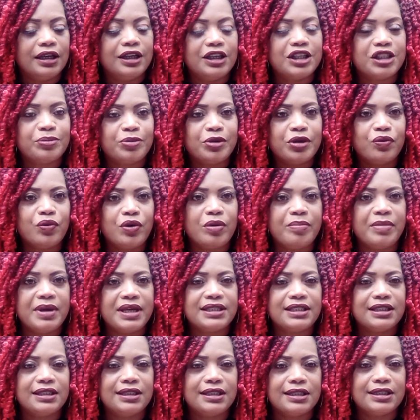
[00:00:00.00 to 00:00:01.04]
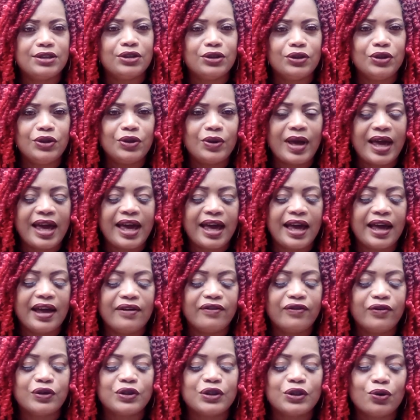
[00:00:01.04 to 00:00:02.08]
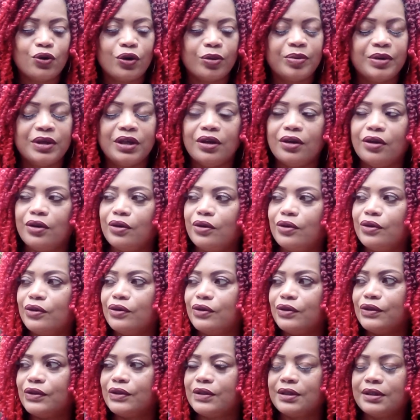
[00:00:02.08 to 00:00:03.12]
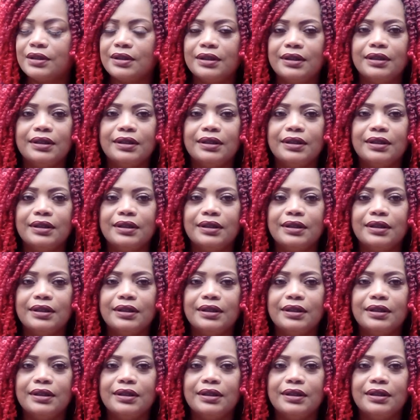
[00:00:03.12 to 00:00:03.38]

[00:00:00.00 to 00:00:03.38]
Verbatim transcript: Spirit, what messages do you have for Scorpios?